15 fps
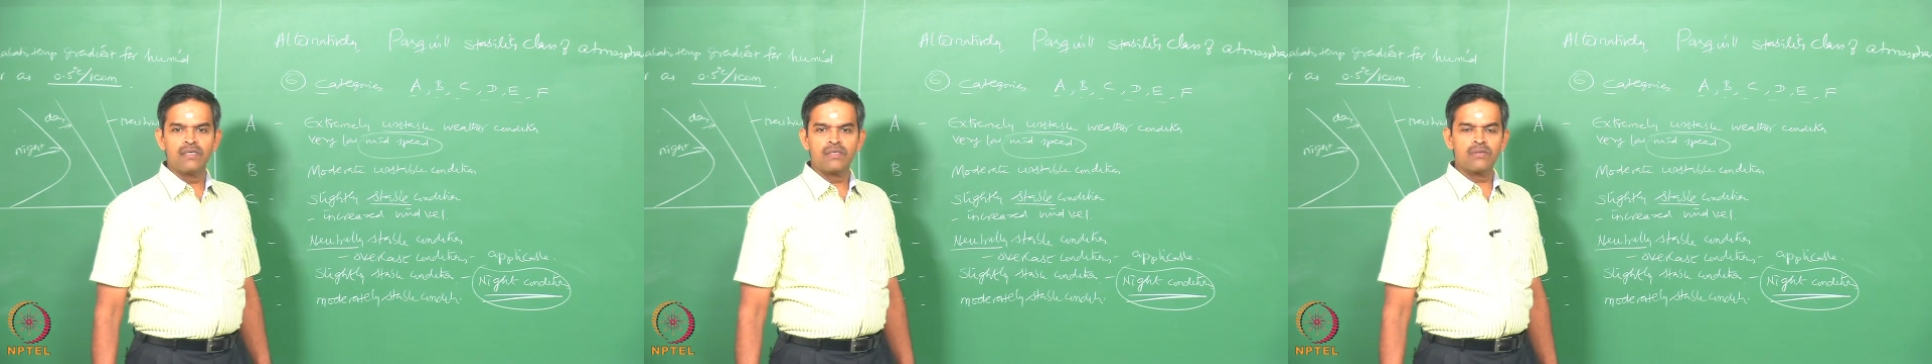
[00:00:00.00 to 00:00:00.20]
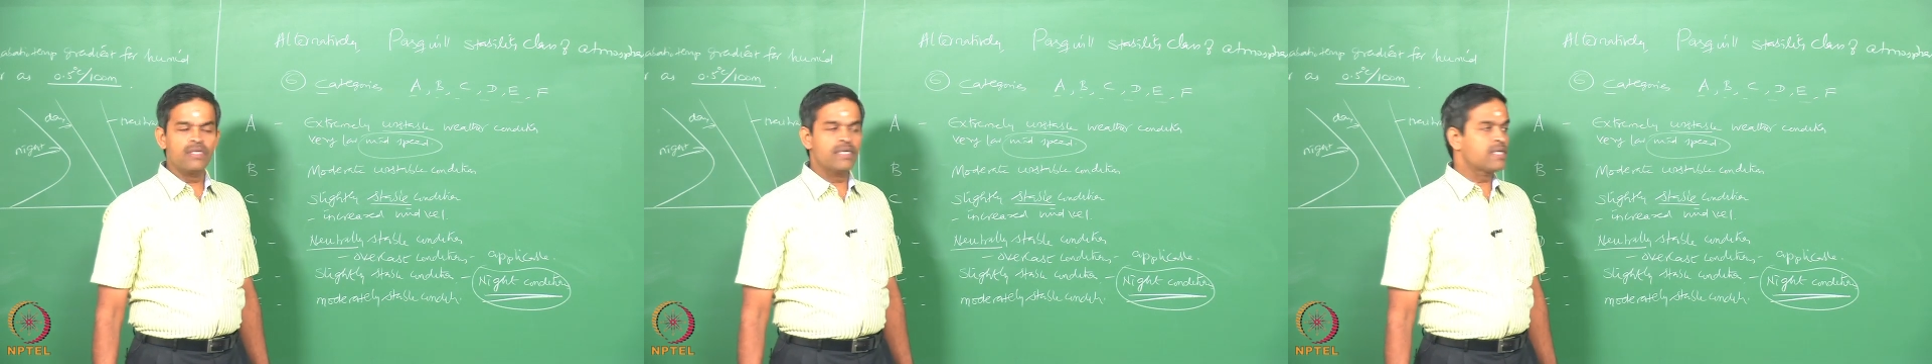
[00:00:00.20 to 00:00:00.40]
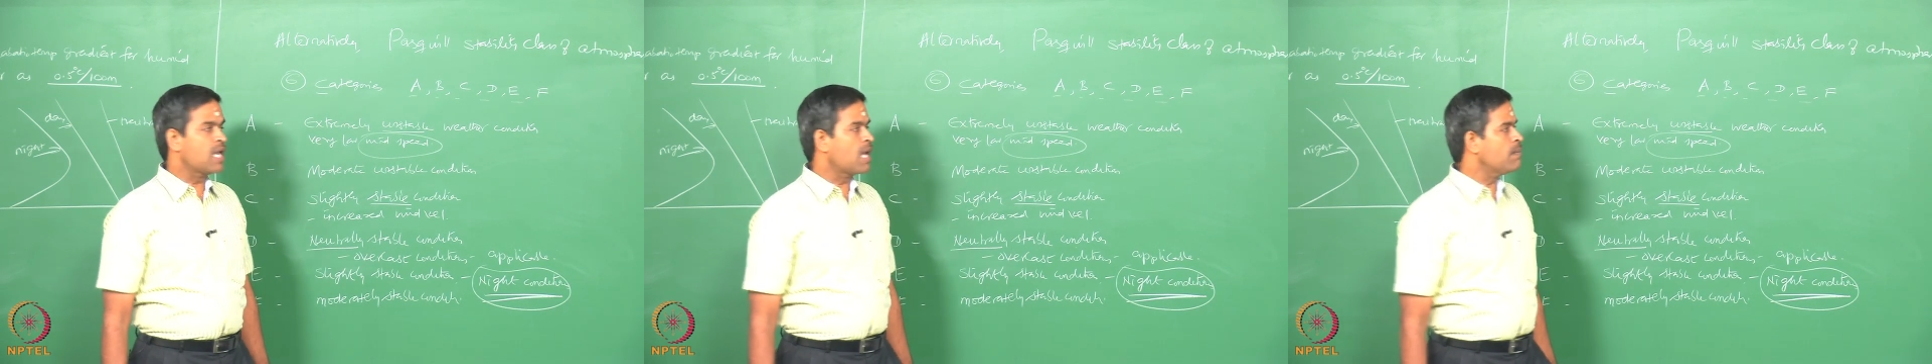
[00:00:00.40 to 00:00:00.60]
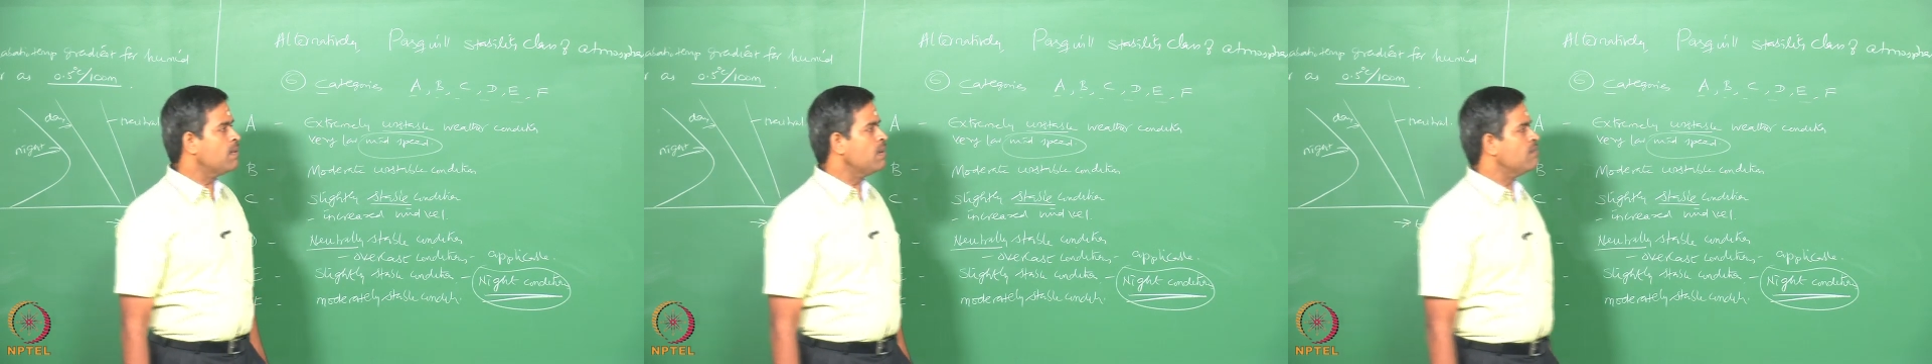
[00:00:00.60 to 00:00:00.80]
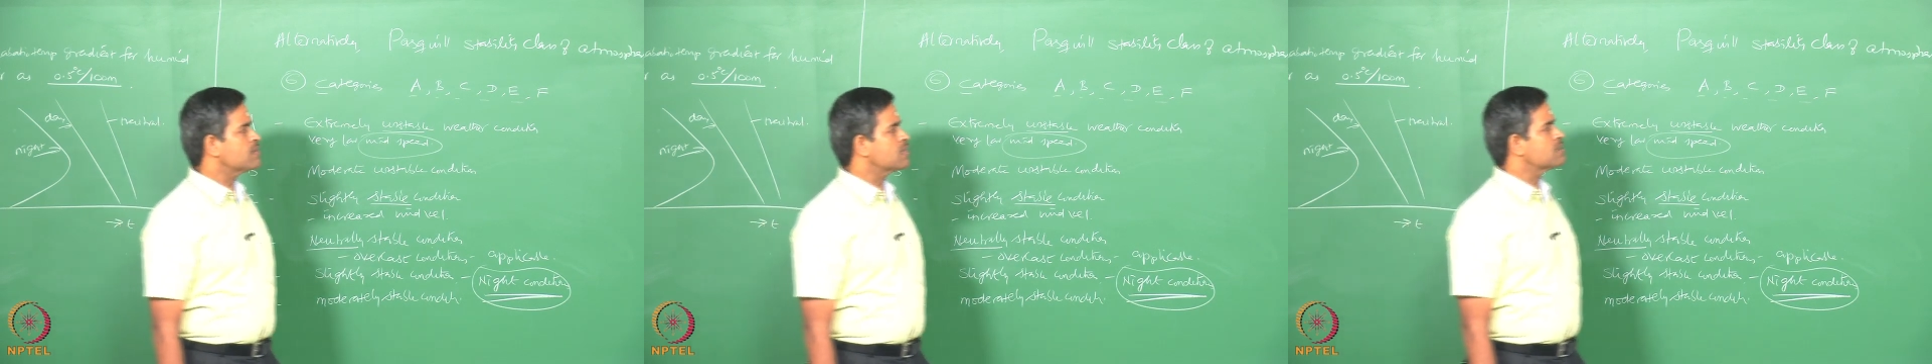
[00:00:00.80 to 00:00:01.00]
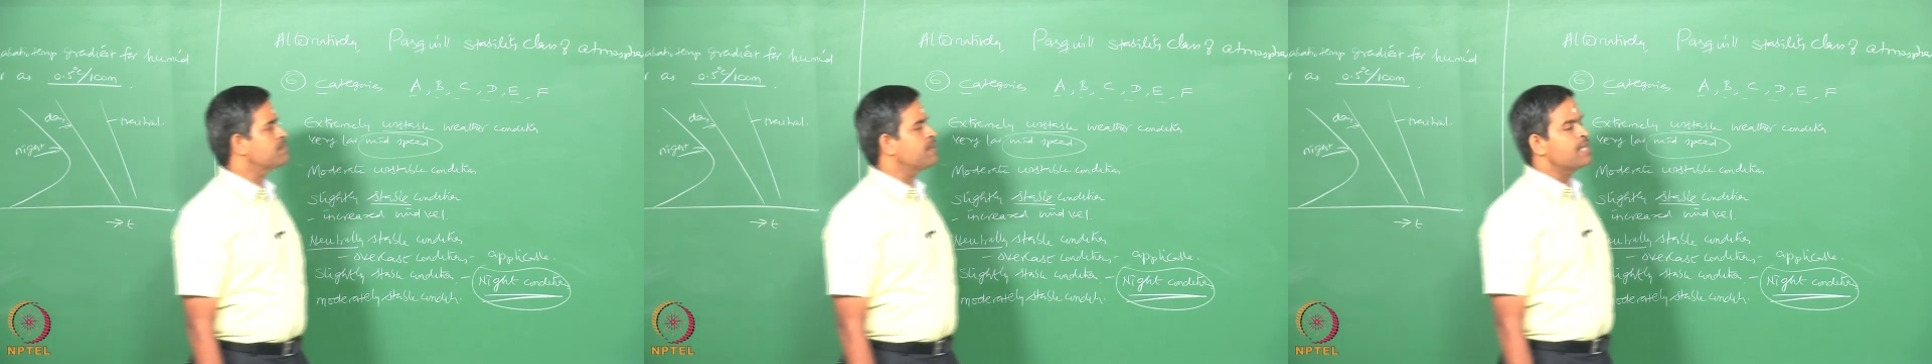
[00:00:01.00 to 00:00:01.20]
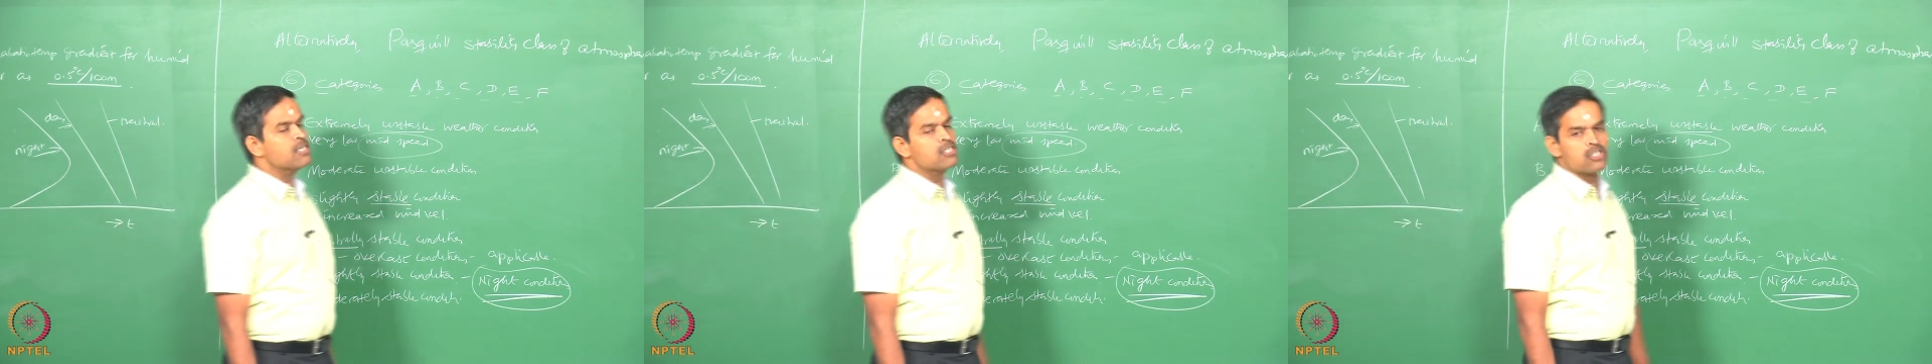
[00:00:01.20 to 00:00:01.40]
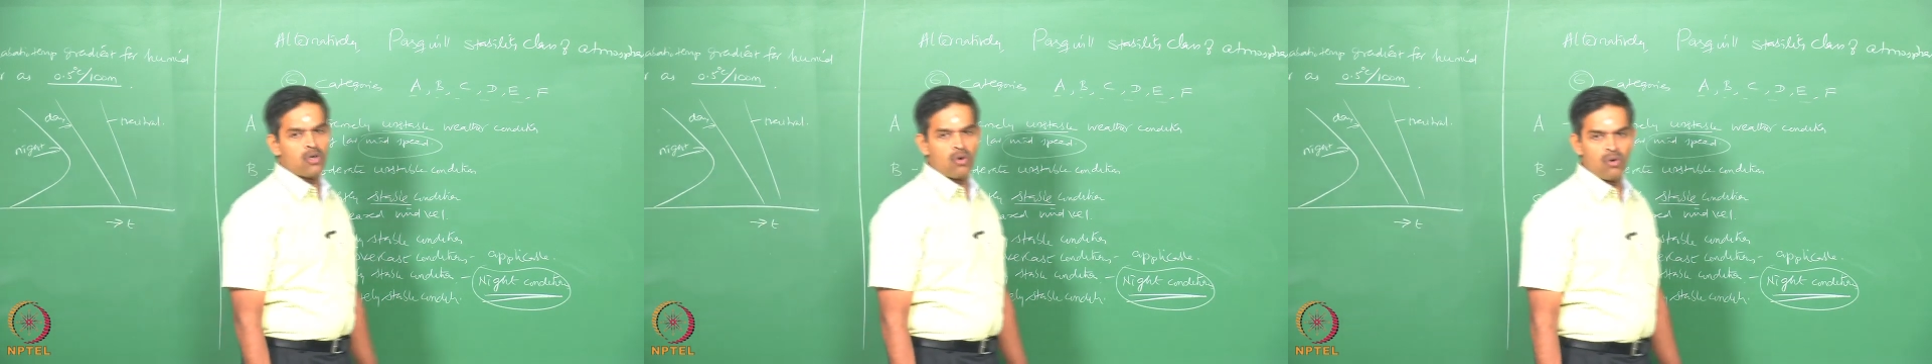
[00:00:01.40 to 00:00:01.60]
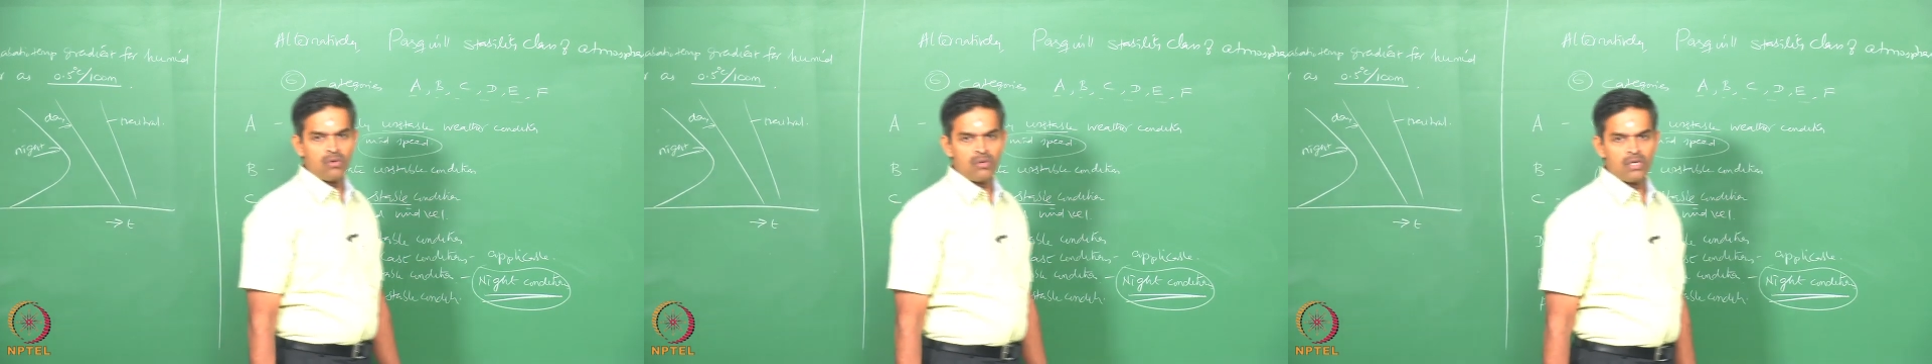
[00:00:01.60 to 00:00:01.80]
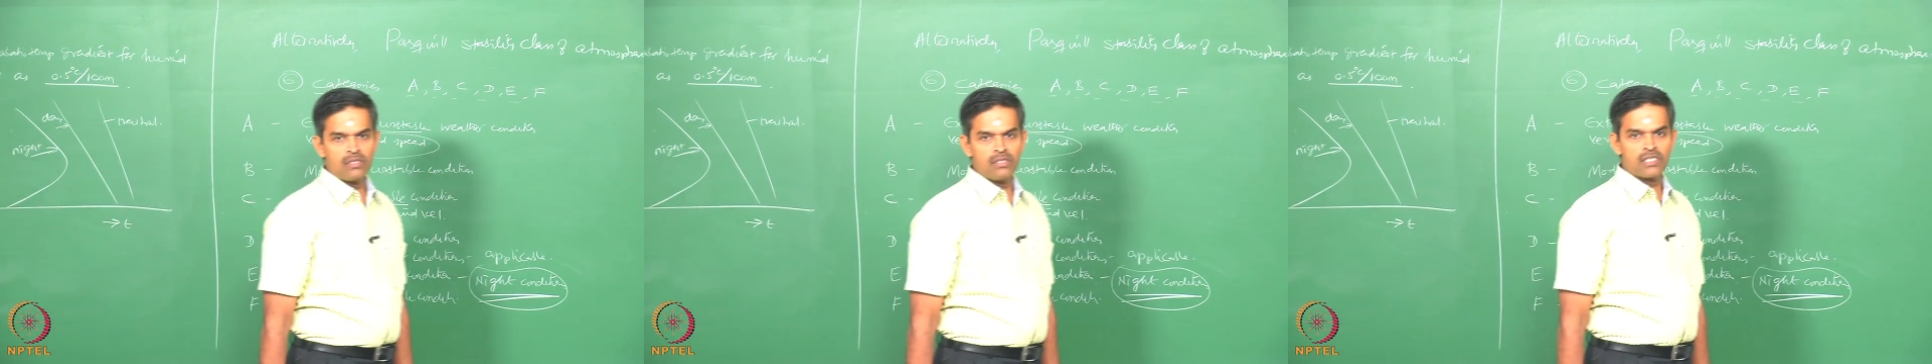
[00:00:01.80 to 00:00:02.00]
to the table which is being
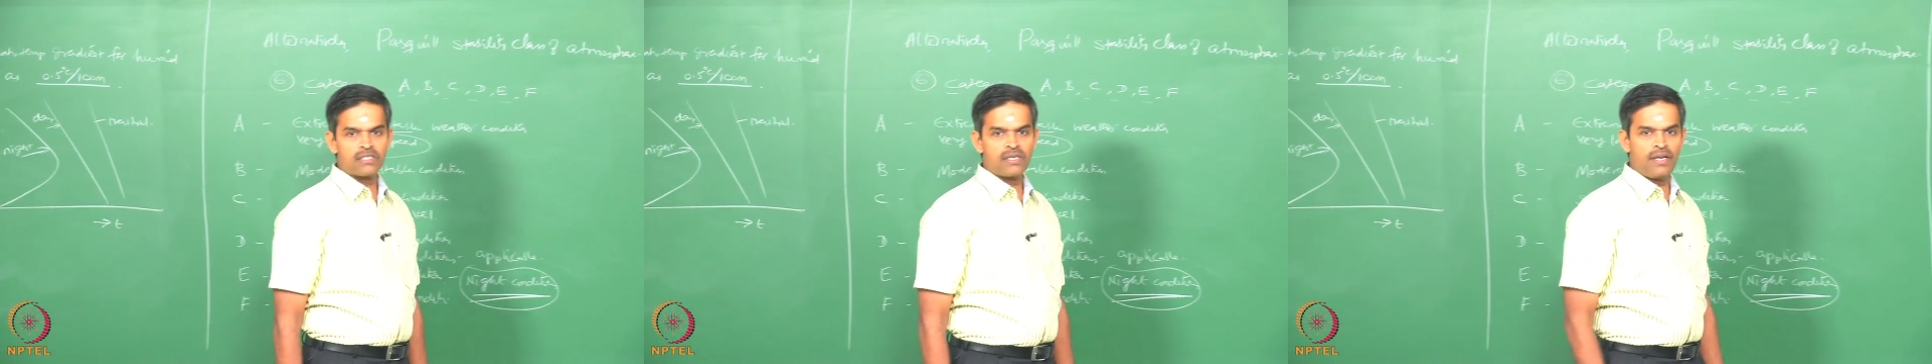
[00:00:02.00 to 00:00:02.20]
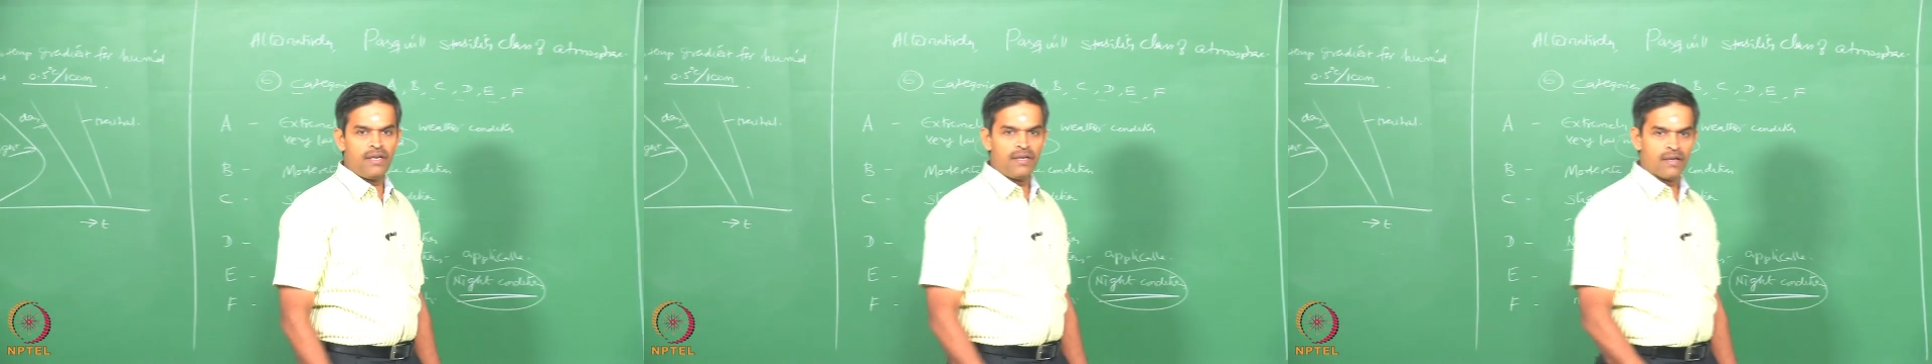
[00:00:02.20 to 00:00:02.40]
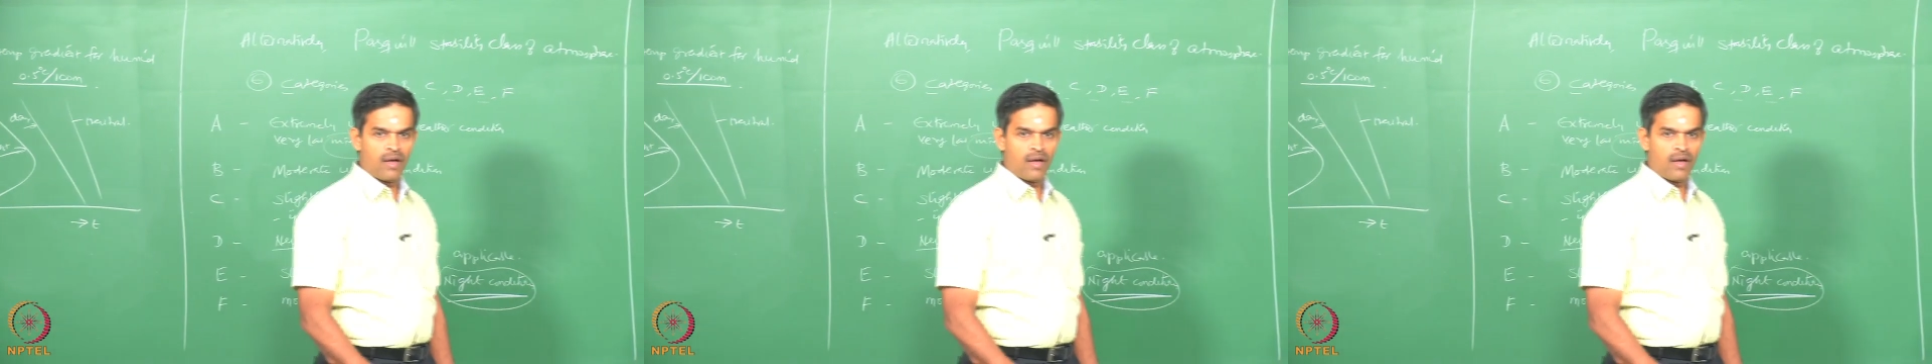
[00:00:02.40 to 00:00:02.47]
shown in the screen